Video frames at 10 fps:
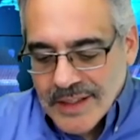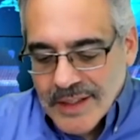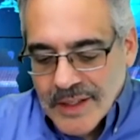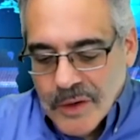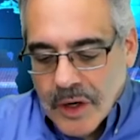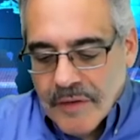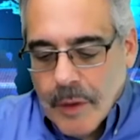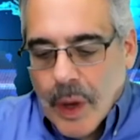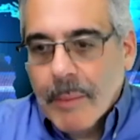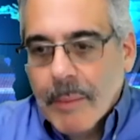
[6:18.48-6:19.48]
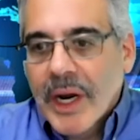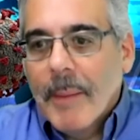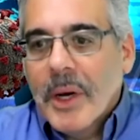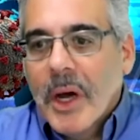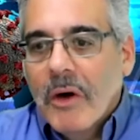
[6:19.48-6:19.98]
Or if they want to bring
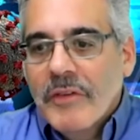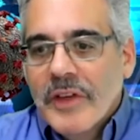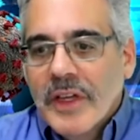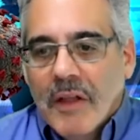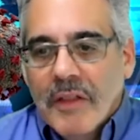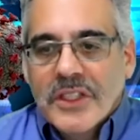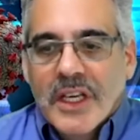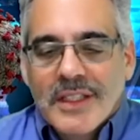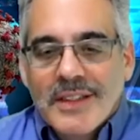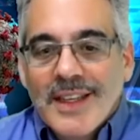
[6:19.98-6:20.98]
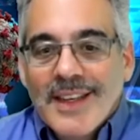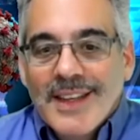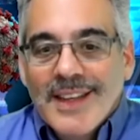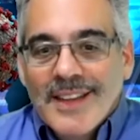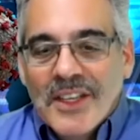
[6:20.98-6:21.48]
up COVID, all of a sudden
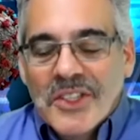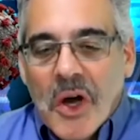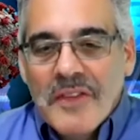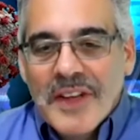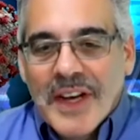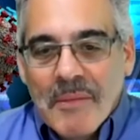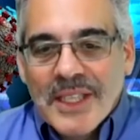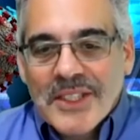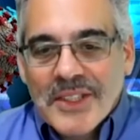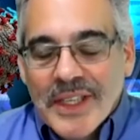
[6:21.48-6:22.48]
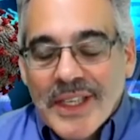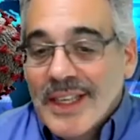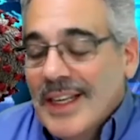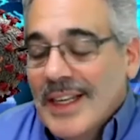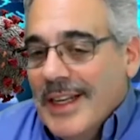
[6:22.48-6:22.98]
there's COVID on my screen.
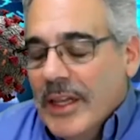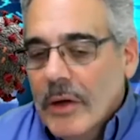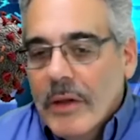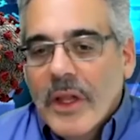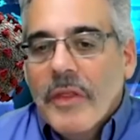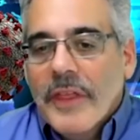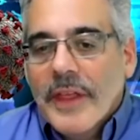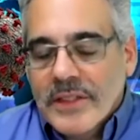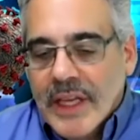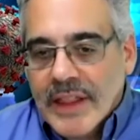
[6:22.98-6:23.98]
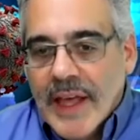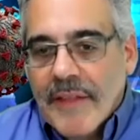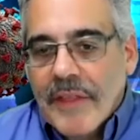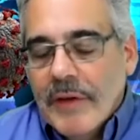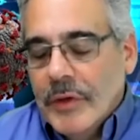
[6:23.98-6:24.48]
Little things like that,
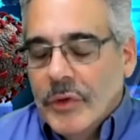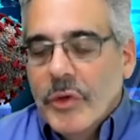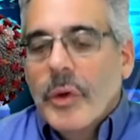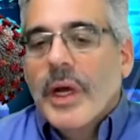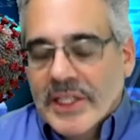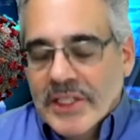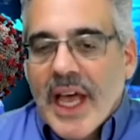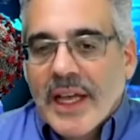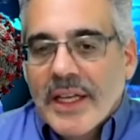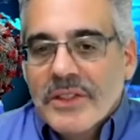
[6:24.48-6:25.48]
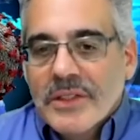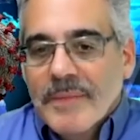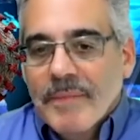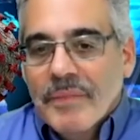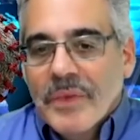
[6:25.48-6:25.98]
that if you do in excess,
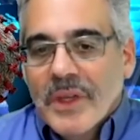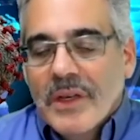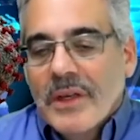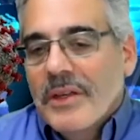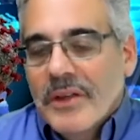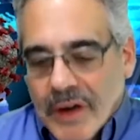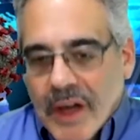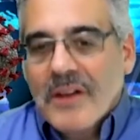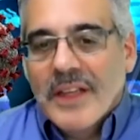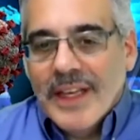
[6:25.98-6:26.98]
you're a knucklehead.